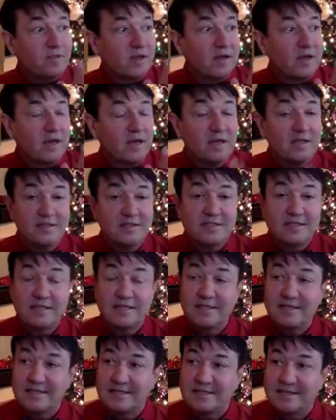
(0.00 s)
uh,
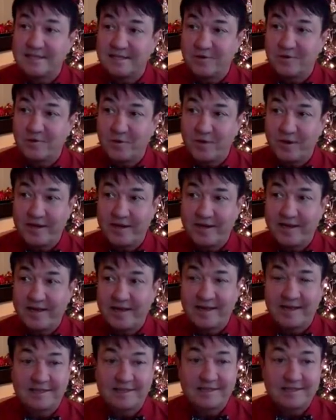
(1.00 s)
unsolicited
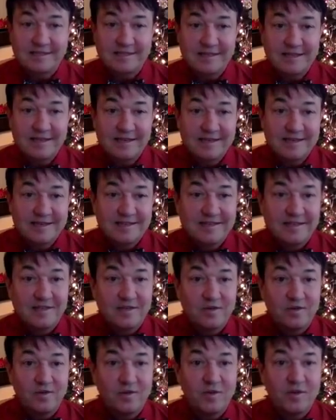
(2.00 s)
readings.
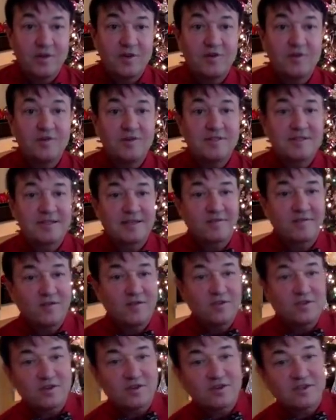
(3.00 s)
So, you know, it's like if
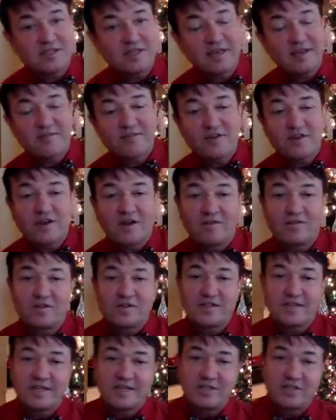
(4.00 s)
you start to have a
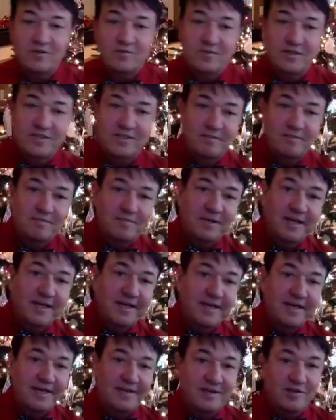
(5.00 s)
conversation with
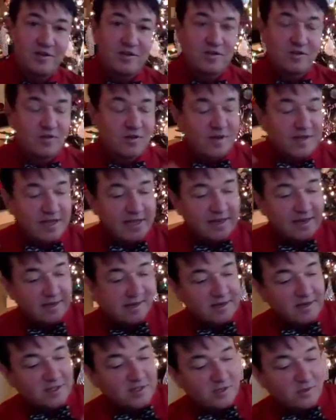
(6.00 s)
somebody and you sort of get
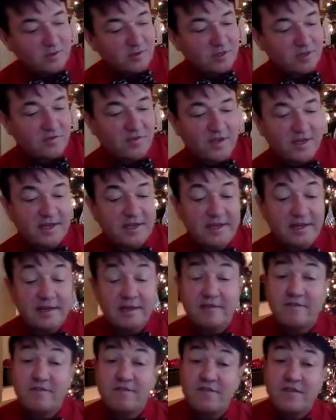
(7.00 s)
an intuitive hit and
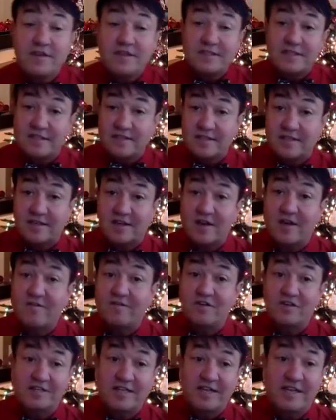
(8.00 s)
it fits in the
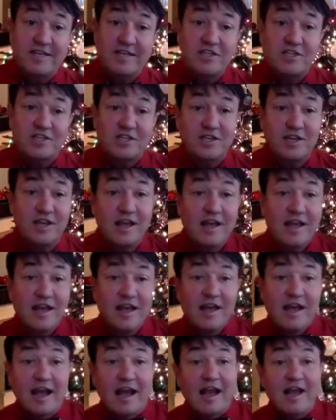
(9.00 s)
conversation,
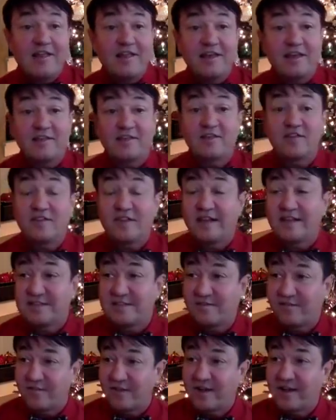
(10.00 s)
I think that
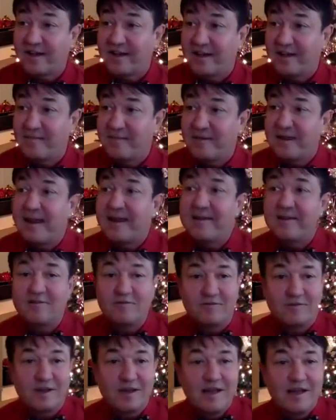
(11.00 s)
that's fine. But I
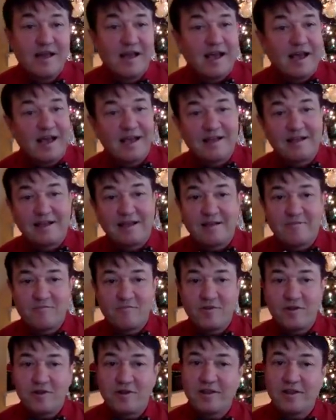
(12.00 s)
don't, I, I'm
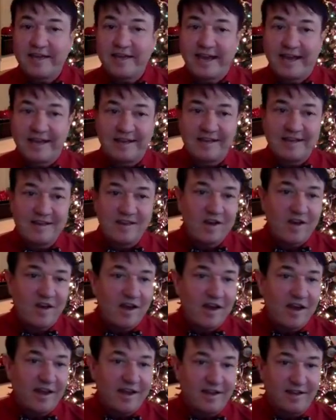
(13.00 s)
really
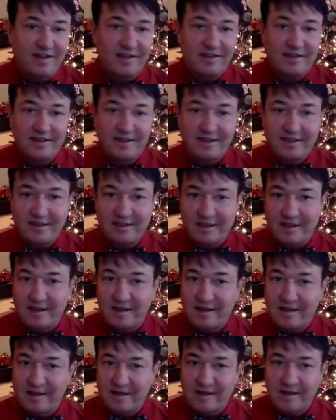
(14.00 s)
not
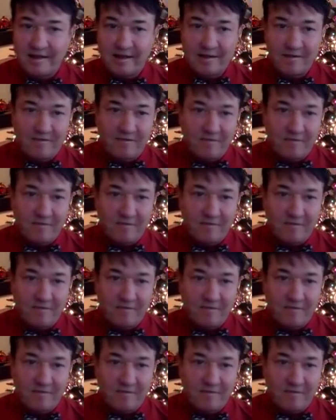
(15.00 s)
a